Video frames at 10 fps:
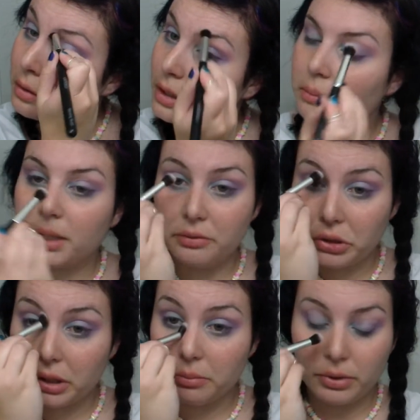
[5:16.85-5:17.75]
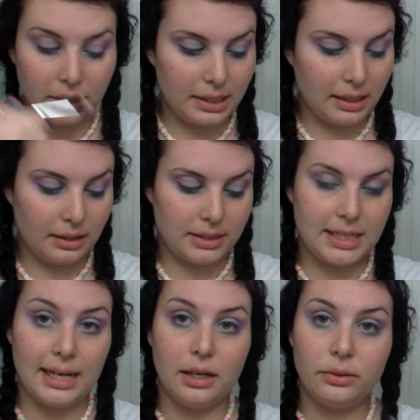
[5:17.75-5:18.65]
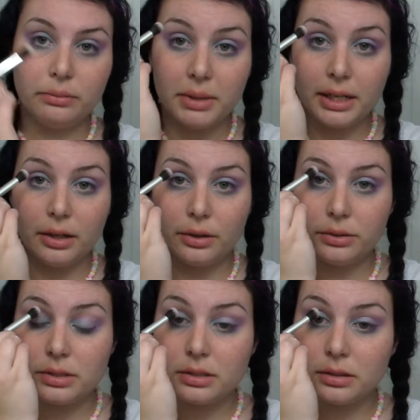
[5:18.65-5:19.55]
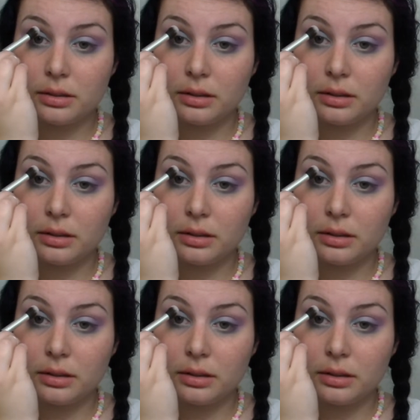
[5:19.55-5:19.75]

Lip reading: I'm even going to bring that down my nose